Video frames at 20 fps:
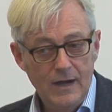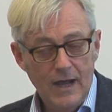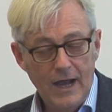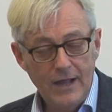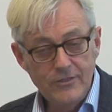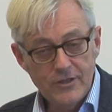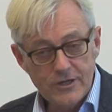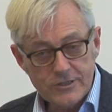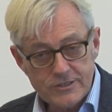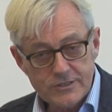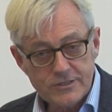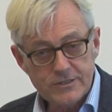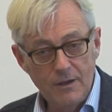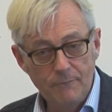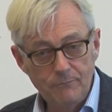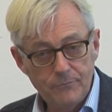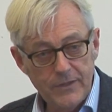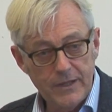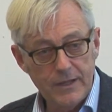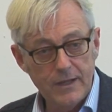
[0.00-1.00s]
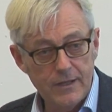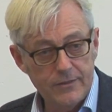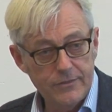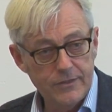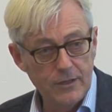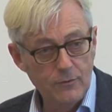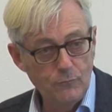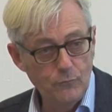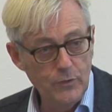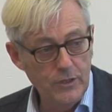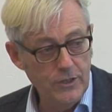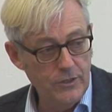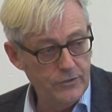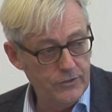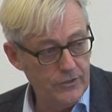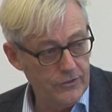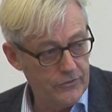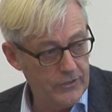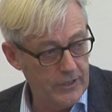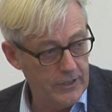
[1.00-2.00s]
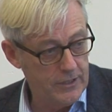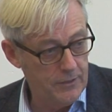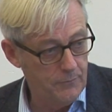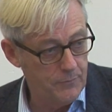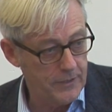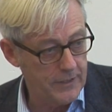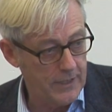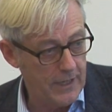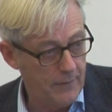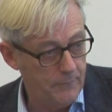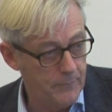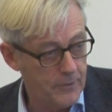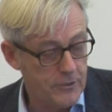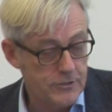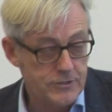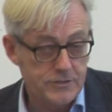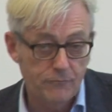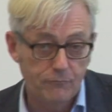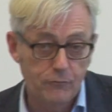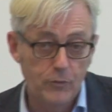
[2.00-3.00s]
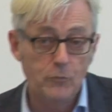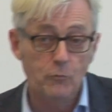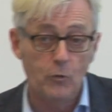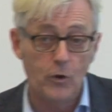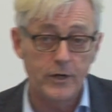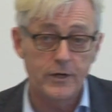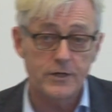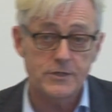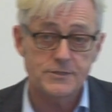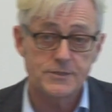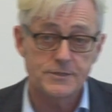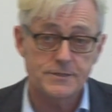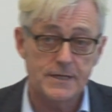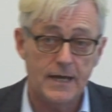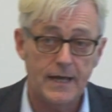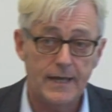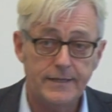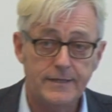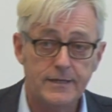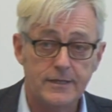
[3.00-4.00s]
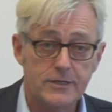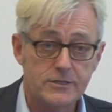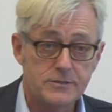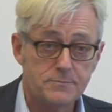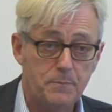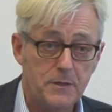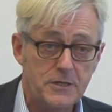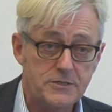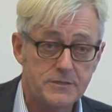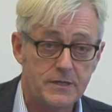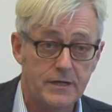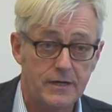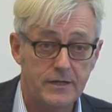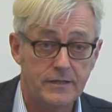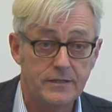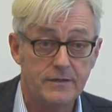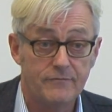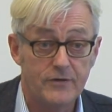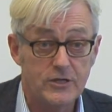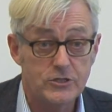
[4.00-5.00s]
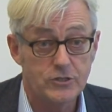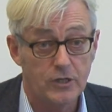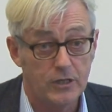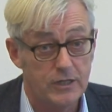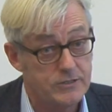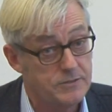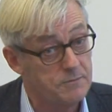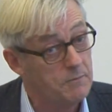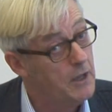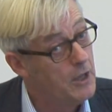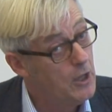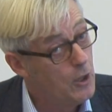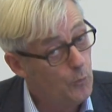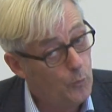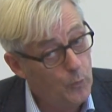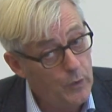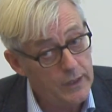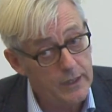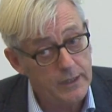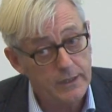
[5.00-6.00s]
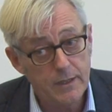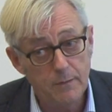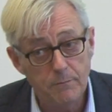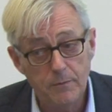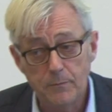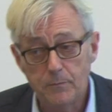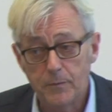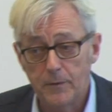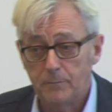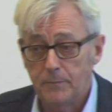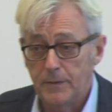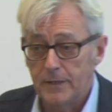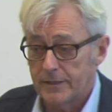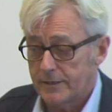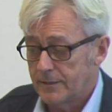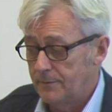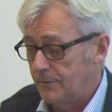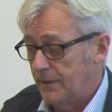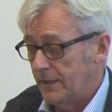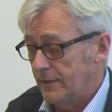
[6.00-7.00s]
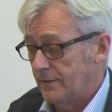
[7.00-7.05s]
And there's something I think we need to think about that, because if we want a society that's based in individualism, we need to be prepared to be